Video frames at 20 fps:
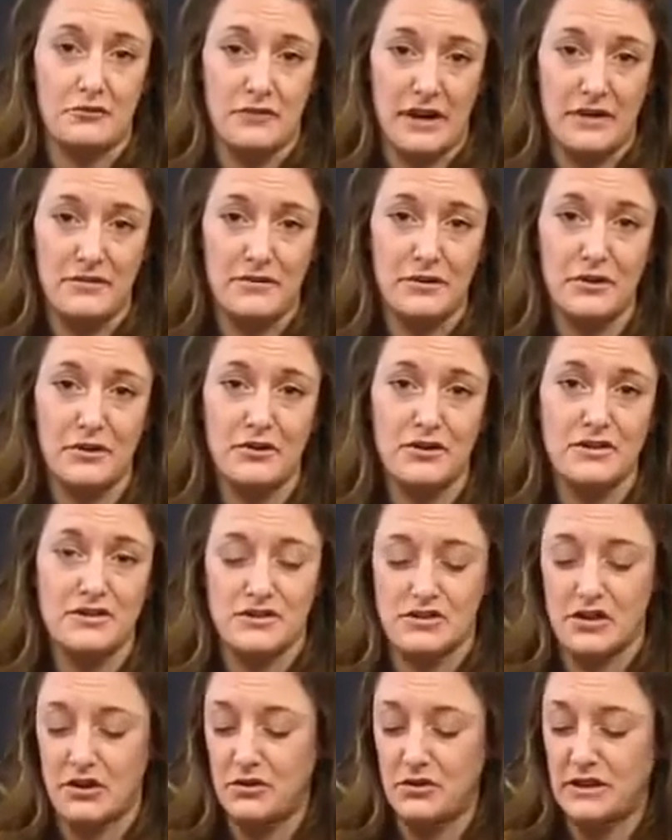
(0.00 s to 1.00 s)
rifle.
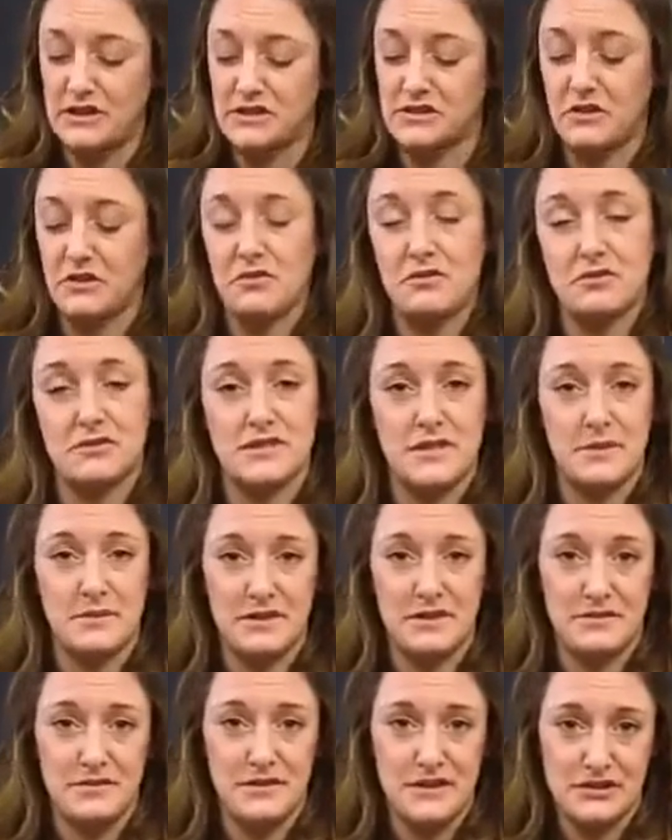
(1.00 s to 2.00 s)
So let's go through some
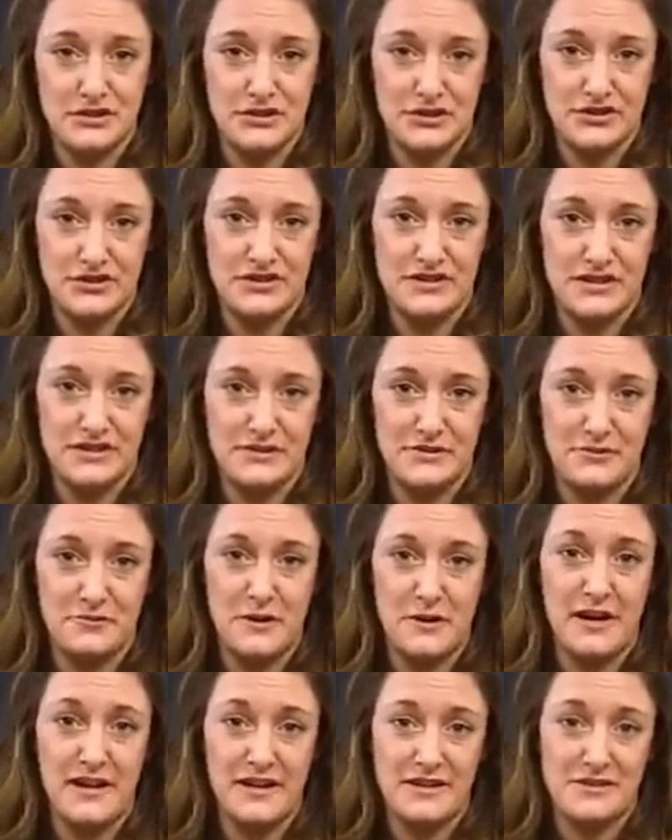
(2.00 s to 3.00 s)
of the features as to
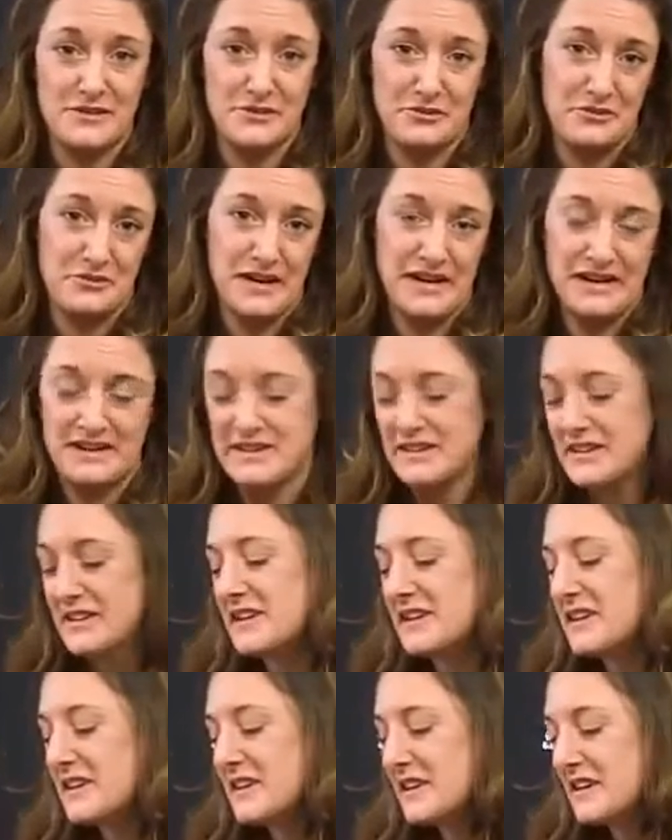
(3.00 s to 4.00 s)
why it's so great.
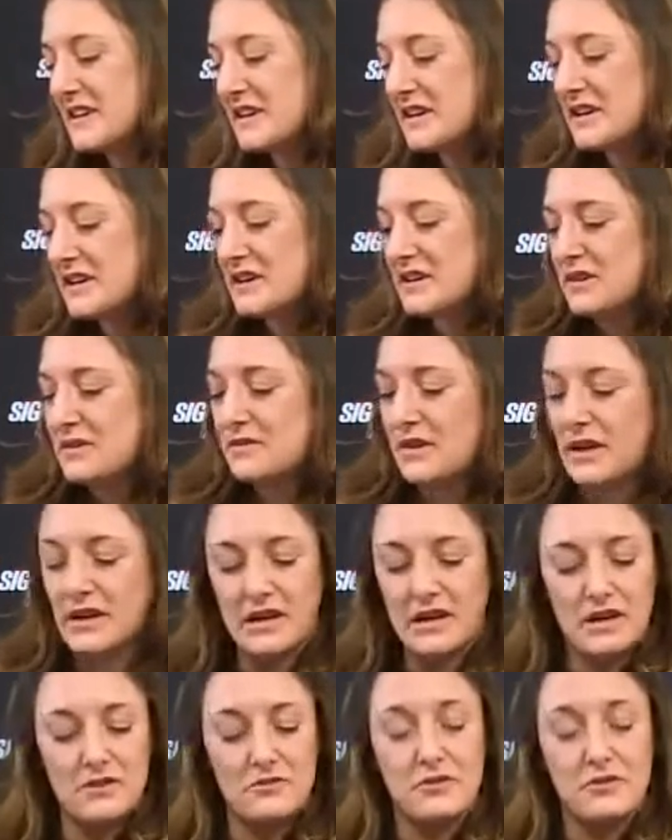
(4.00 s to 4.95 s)
Front and